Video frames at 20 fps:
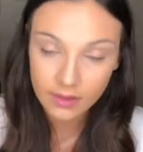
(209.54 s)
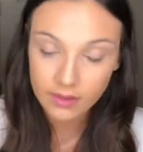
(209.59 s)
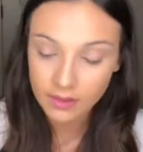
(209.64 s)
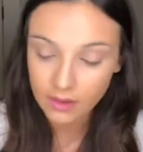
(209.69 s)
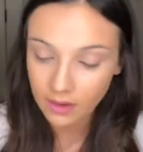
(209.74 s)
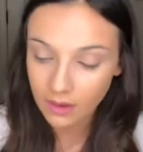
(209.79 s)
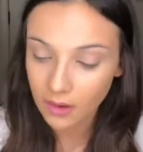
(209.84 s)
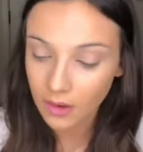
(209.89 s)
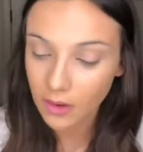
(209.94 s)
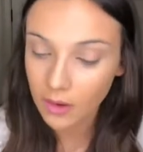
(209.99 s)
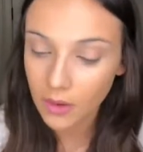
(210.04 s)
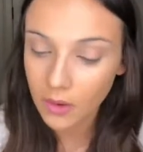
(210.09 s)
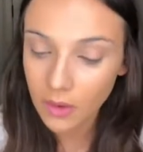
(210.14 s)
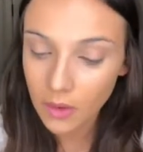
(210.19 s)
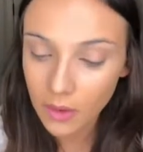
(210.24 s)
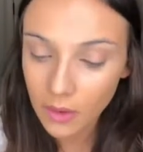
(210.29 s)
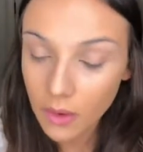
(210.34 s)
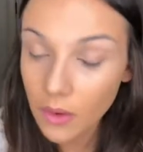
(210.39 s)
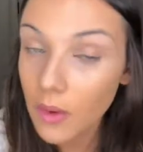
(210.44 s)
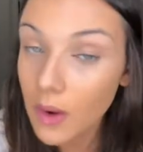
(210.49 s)
So
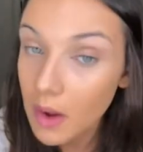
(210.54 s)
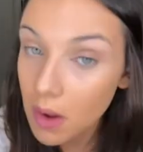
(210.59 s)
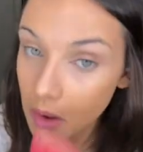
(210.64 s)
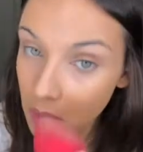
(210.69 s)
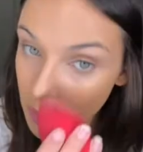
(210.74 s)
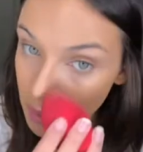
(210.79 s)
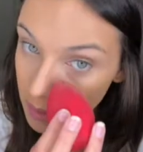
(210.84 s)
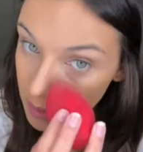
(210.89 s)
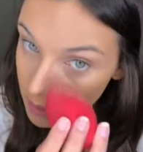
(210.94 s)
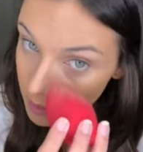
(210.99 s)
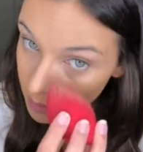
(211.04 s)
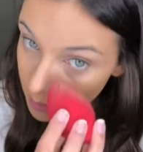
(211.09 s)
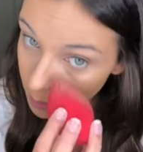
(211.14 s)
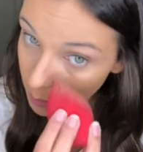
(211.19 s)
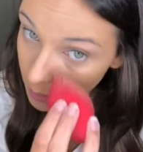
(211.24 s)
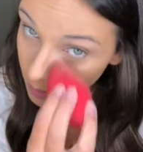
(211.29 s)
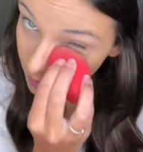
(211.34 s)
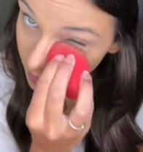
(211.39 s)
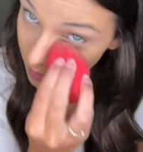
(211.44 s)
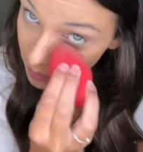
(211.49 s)
I'm
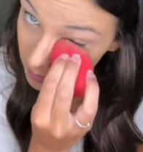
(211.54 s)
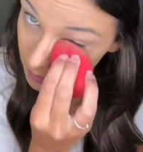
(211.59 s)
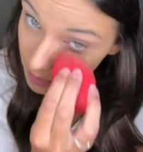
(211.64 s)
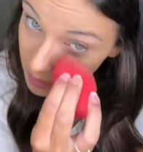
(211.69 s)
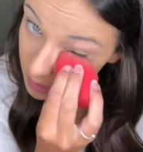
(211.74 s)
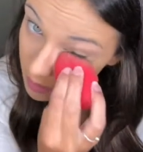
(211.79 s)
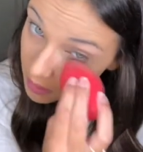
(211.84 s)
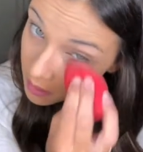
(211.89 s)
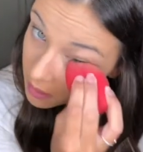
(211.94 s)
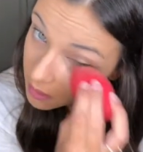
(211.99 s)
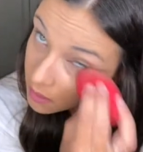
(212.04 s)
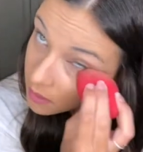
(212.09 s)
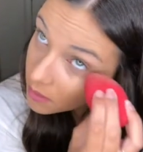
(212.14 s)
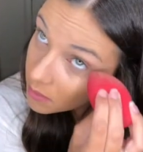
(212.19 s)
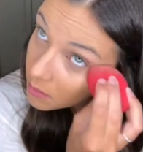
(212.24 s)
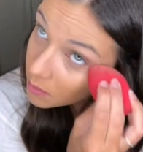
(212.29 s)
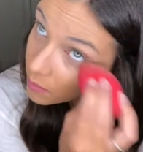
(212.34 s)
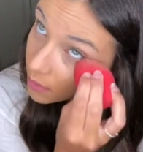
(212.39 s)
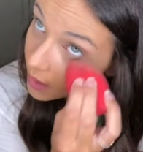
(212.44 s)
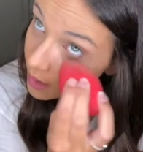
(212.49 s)
gonna go
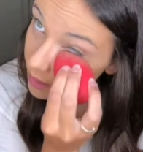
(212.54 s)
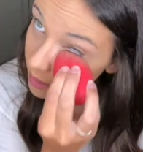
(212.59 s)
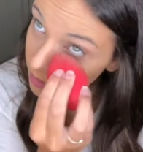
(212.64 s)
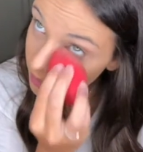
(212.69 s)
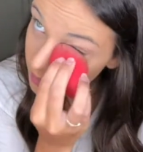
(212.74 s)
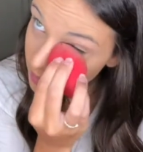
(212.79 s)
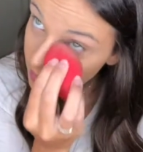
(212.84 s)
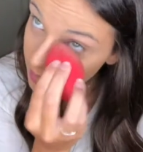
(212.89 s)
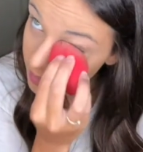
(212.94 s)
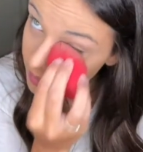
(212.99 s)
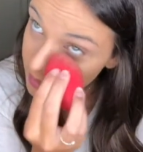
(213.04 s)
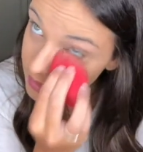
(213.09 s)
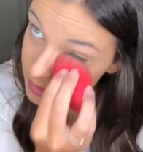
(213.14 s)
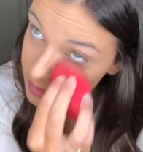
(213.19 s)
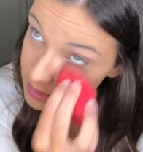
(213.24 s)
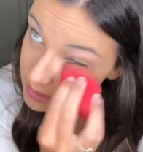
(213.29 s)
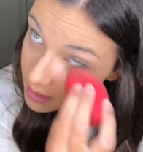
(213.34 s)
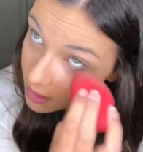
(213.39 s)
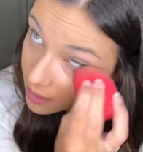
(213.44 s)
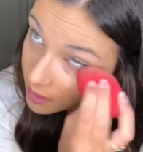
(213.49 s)
in, pat all the
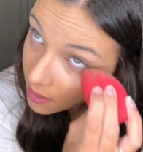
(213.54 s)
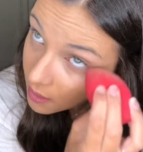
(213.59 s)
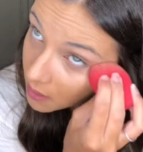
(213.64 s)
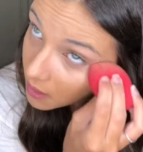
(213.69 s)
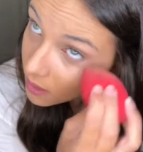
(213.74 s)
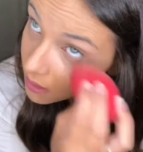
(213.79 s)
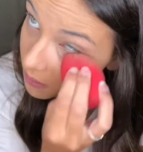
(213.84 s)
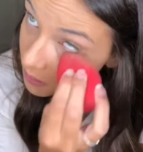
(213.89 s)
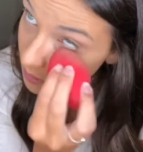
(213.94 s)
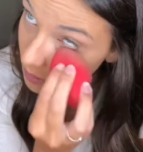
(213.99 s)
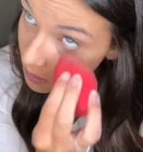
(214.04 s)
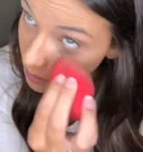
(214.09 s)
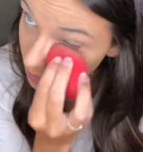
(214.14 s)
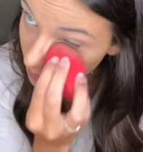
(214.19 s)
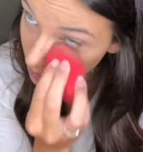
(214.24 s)
creases out.